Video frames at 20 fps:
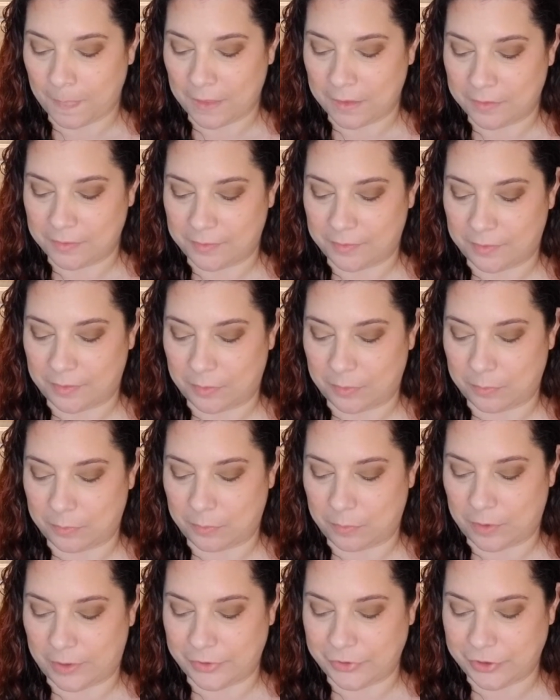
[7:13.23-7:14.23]
So
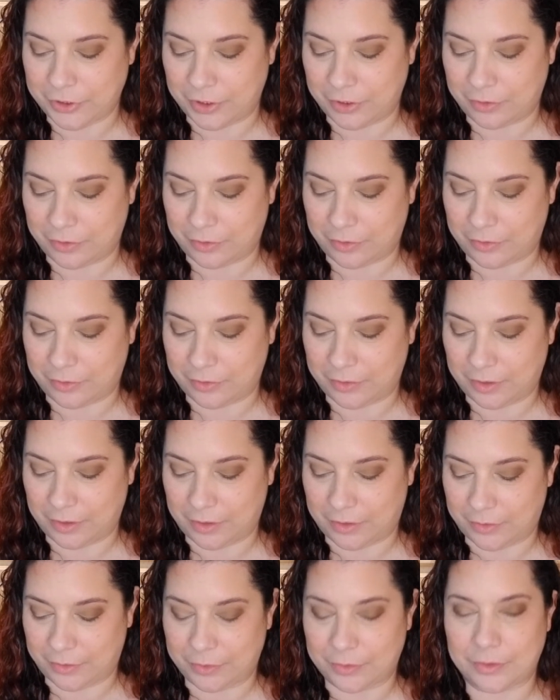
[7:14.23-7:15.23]
watching all the
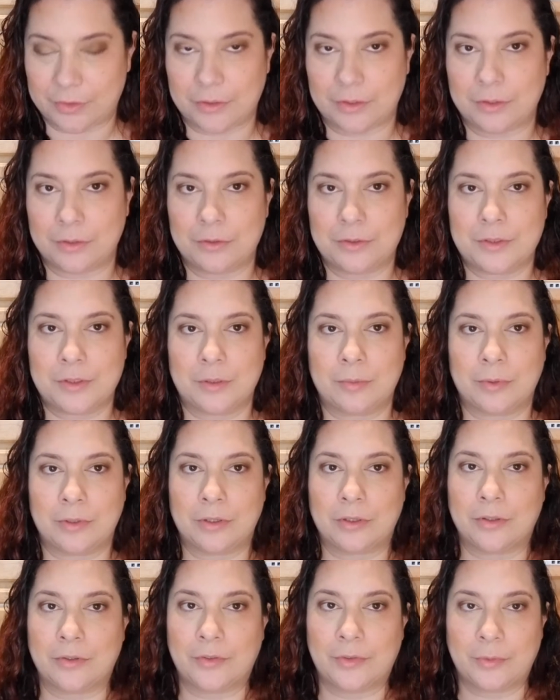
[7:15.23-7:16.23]
other
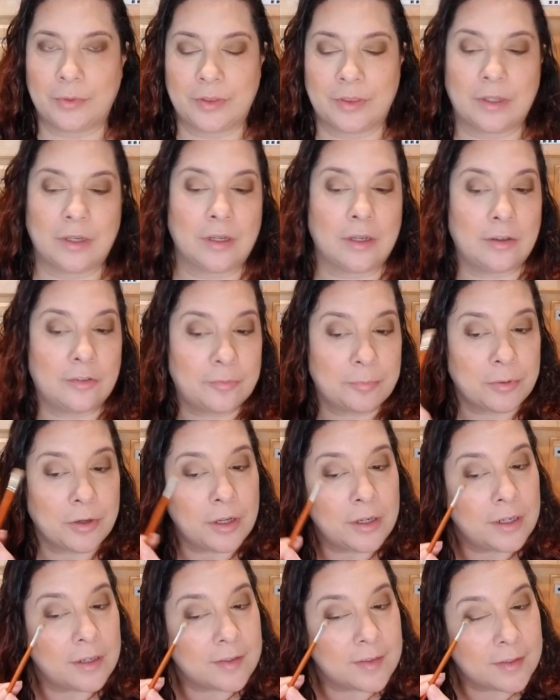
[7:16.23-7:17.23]
YouTubers with their e.l.f.
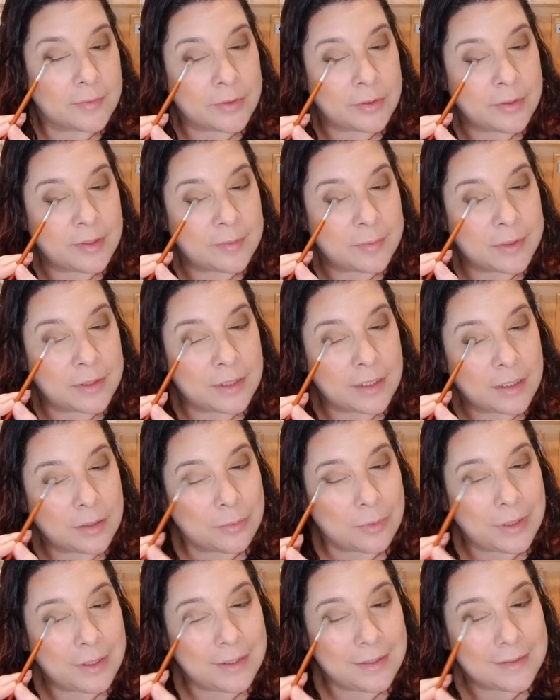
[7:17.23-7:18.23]
products, I've always been like,
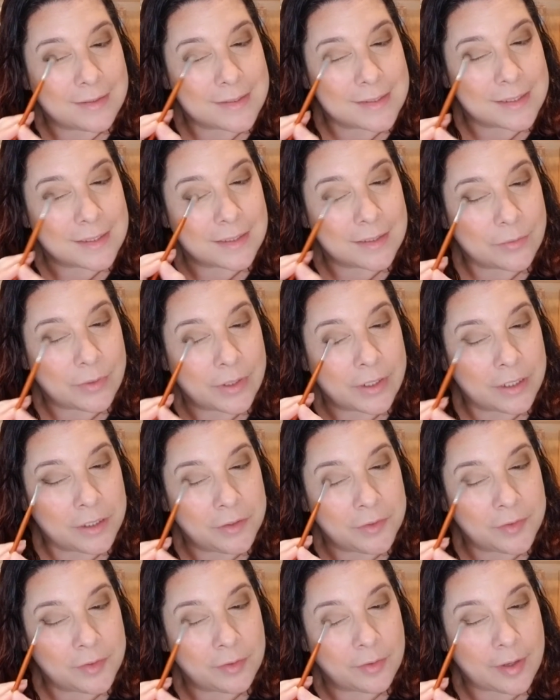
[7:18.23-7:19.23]
what? Why are you
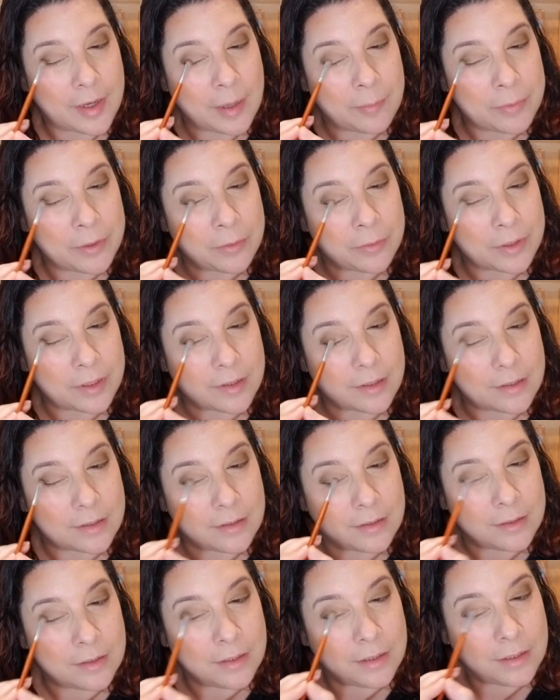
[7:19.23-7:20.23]
so happy with it?
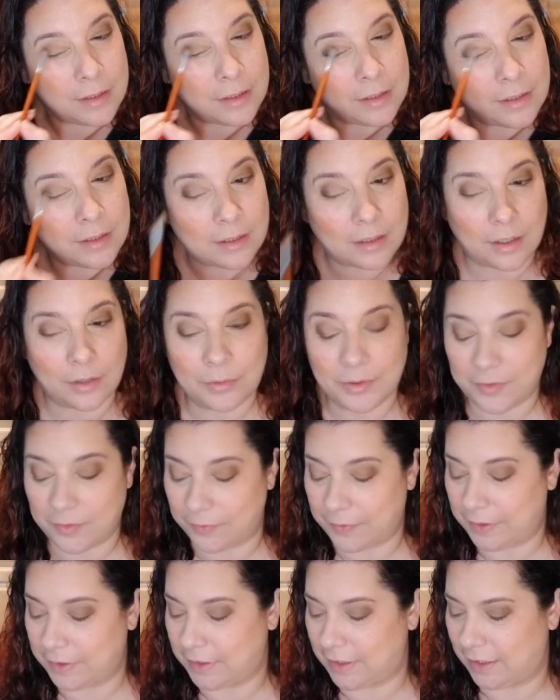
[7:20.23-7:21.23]
I always
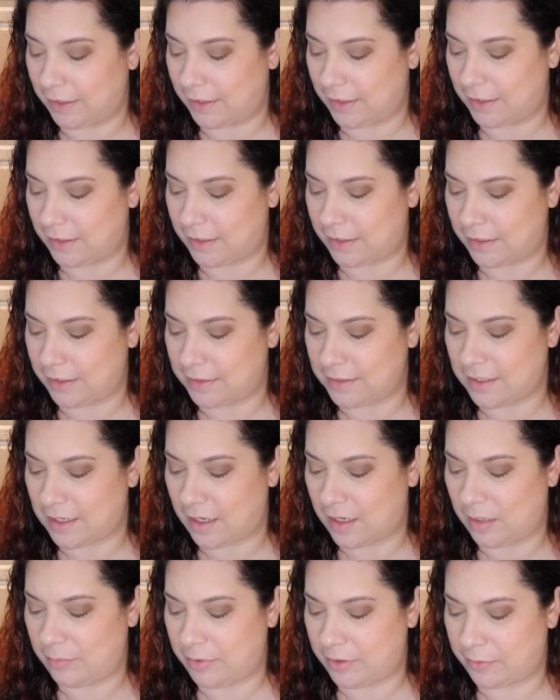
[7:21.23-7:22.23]
felt like I got a
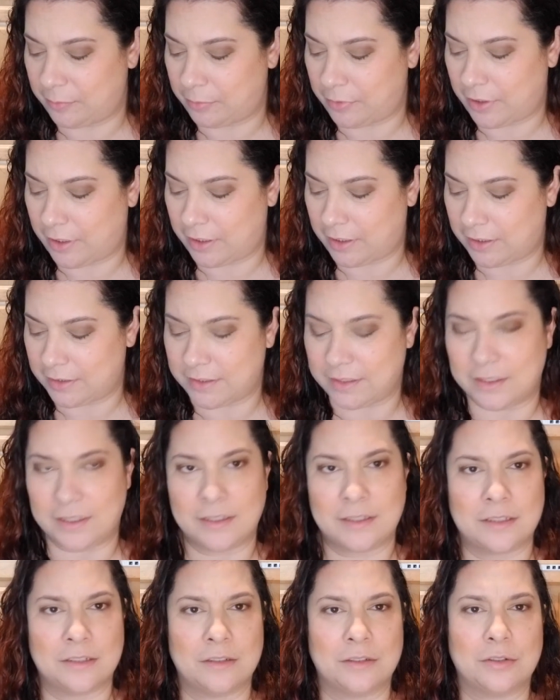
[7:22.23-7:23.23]
tiny bit of product and it
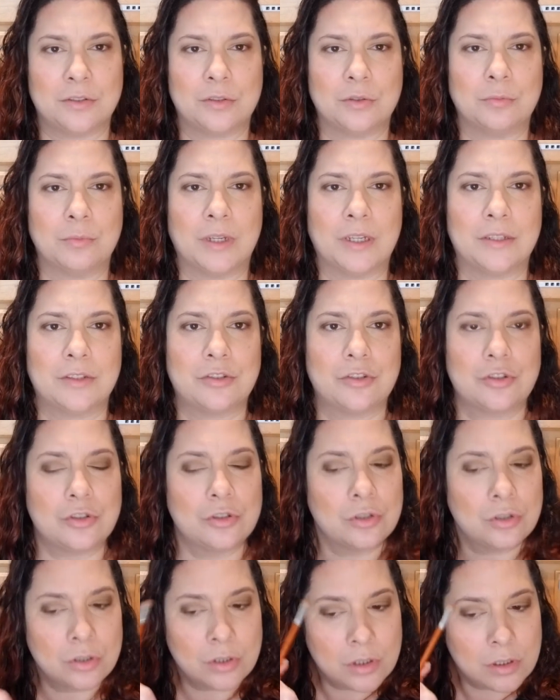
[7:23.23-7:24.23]
didn't do
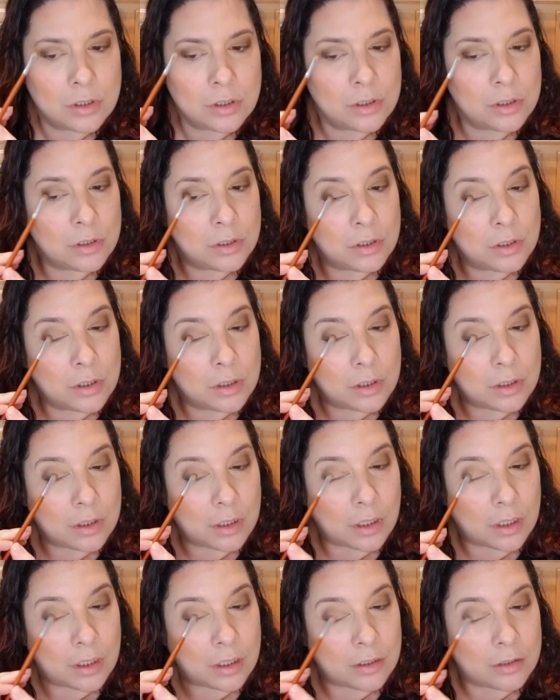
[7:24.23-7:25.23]
much.
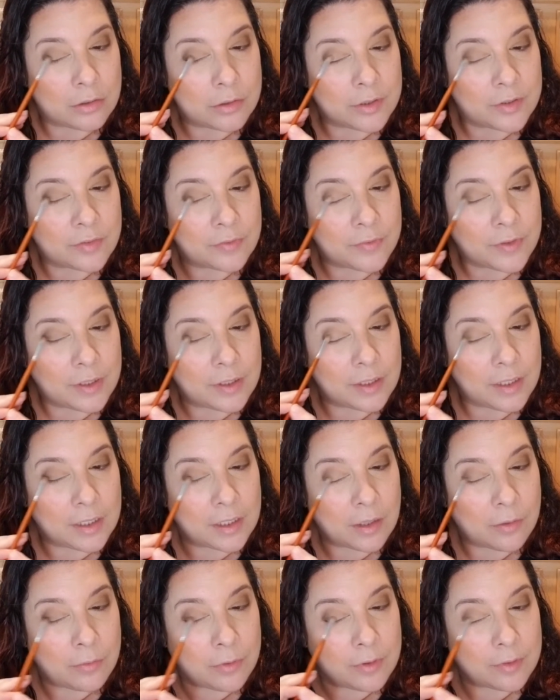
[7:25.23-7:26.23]
I always felt like
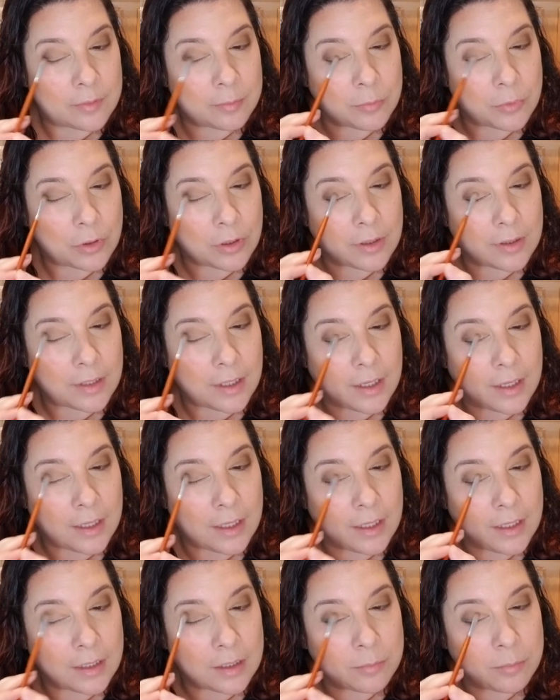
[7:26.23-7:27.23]
it was more
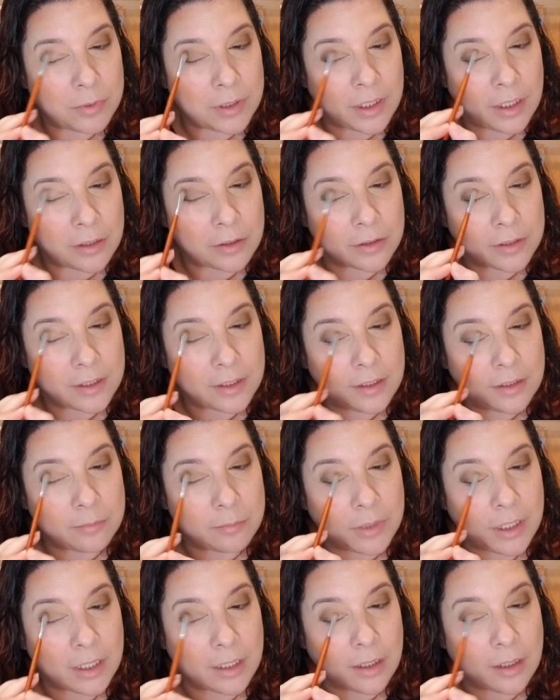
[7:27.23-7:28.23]
like beginner kid
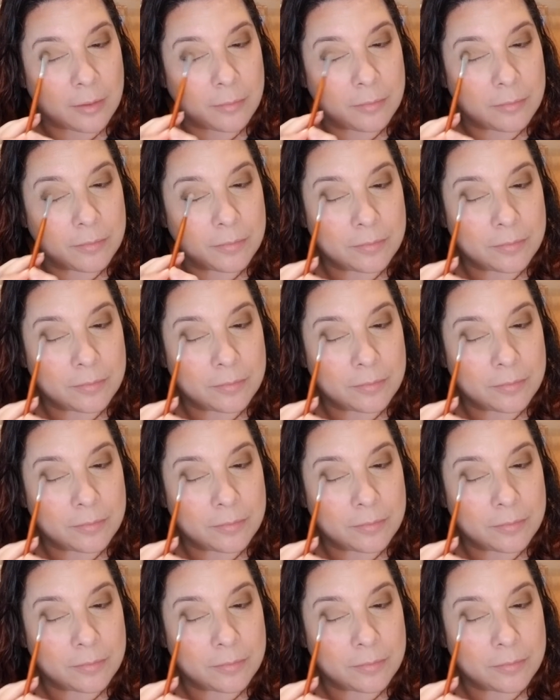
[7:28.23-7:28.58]
makeup.